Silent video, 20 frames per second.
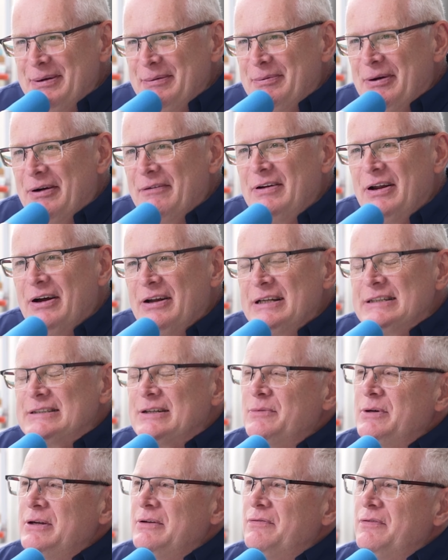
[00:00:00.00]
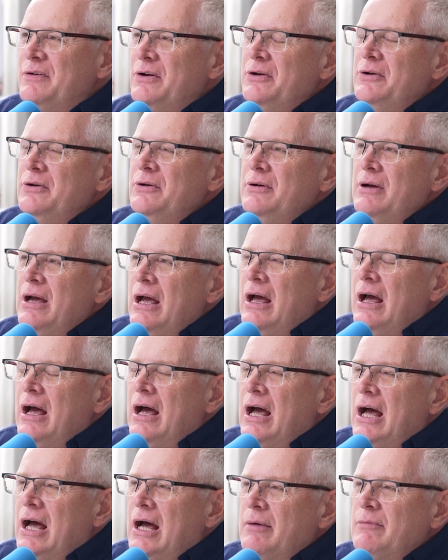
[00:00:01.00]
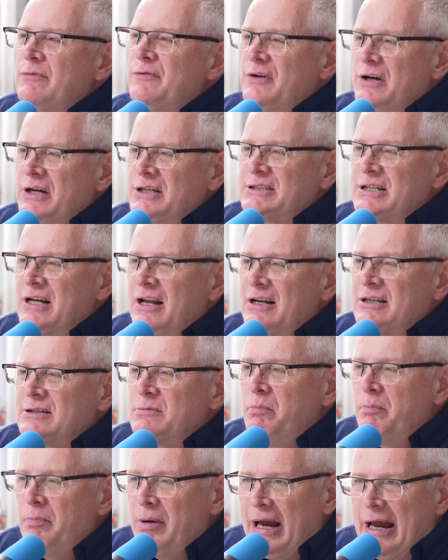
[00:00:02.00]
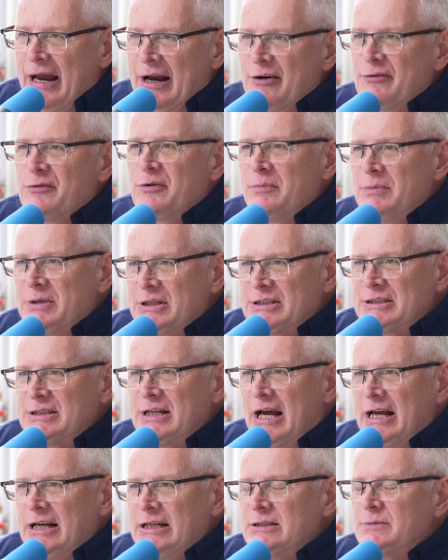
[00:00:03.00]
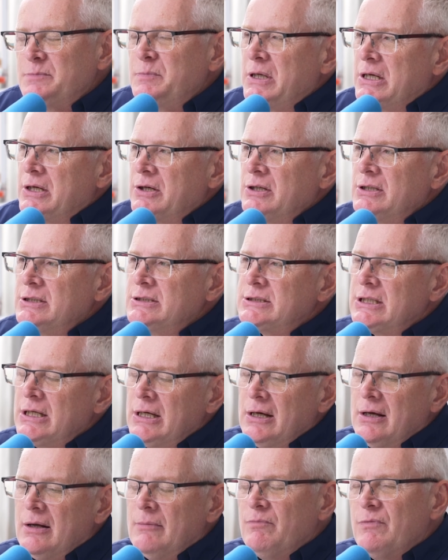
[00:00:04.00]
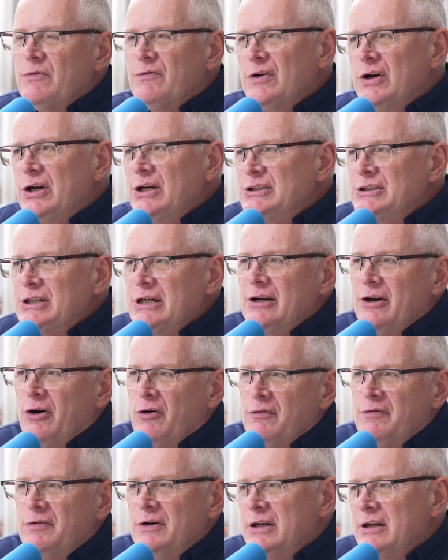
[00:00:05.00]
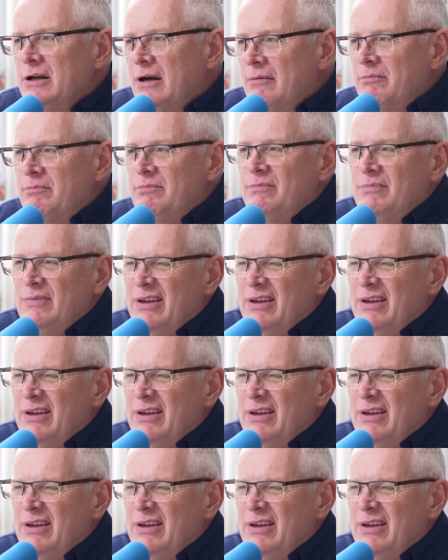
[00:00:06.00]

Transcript: yeah. be perfectly honest. So we flew uh, first class back from the States because Virgin offered a,